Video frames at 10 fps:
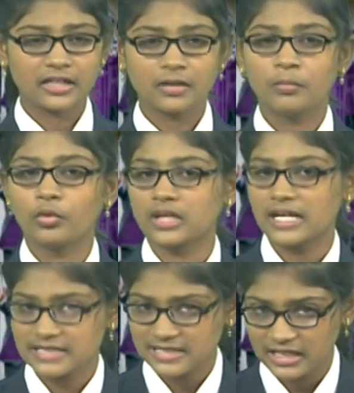both are
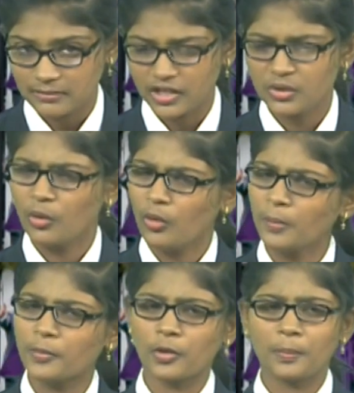same. In all
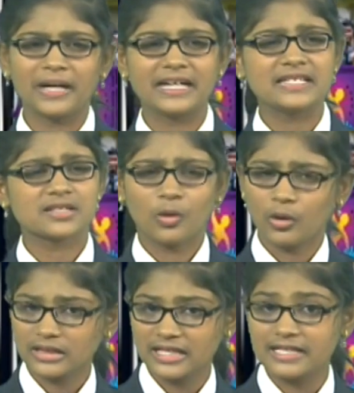properties, all
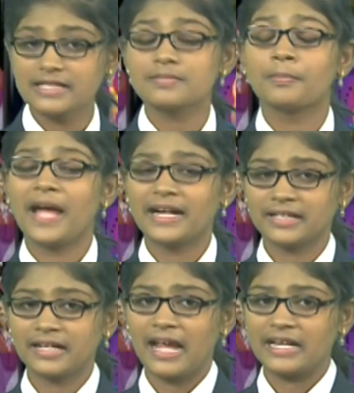things, matter,
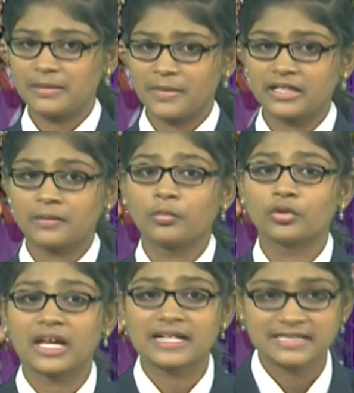antimatter both
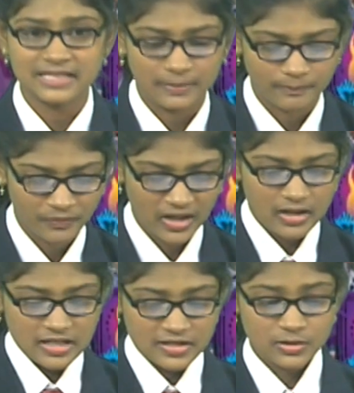are same.
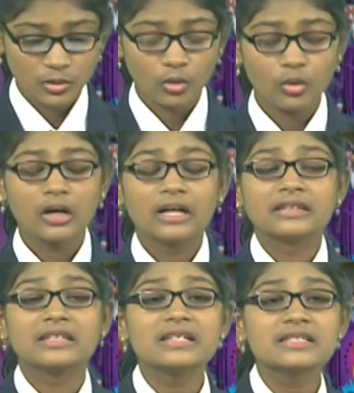So
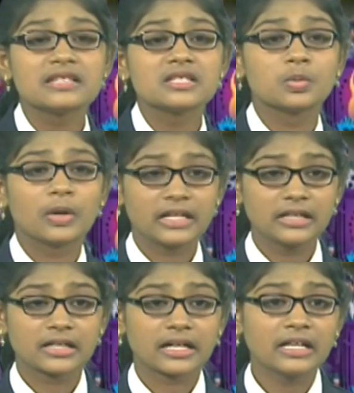this is very
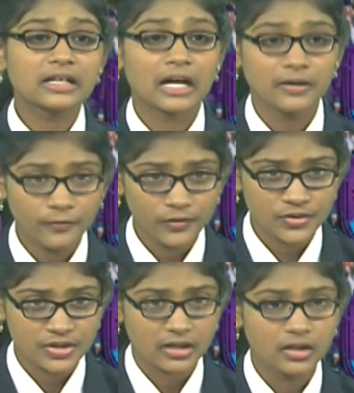great
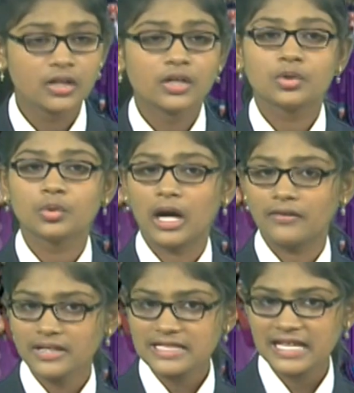confusion to
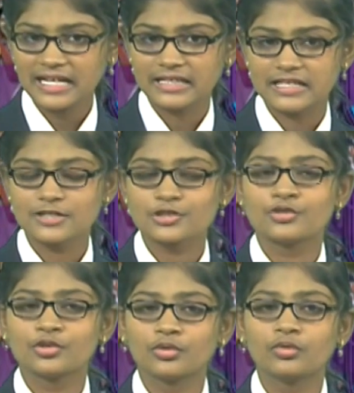our scientists to
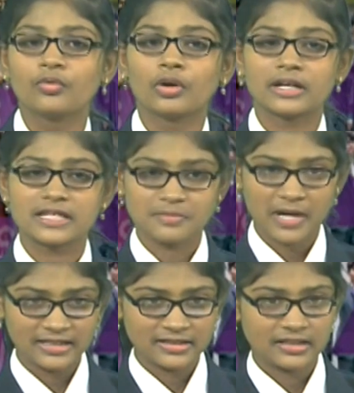know what is
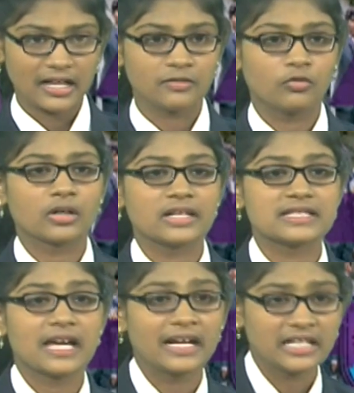matter and what is
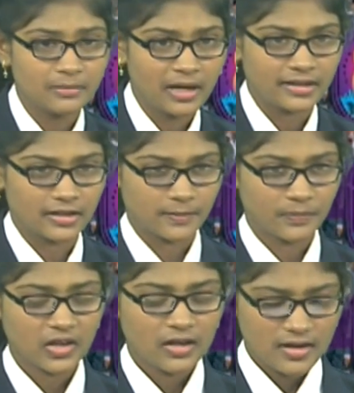antimatter.
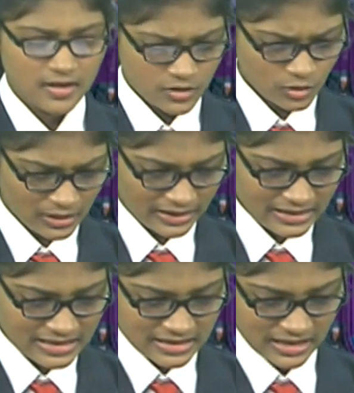So let
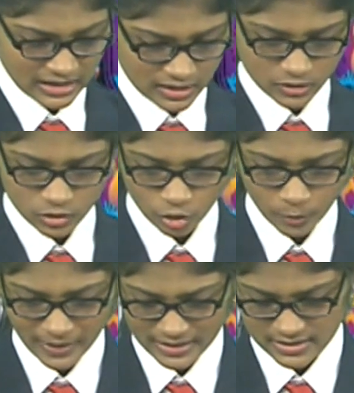us take two
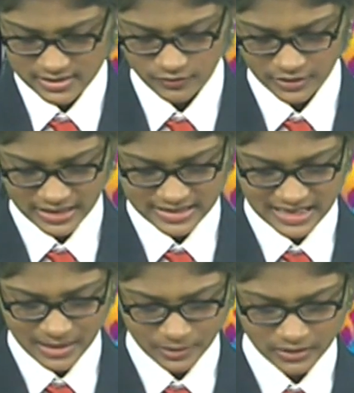pens for
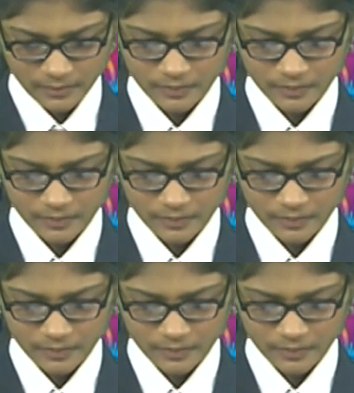example.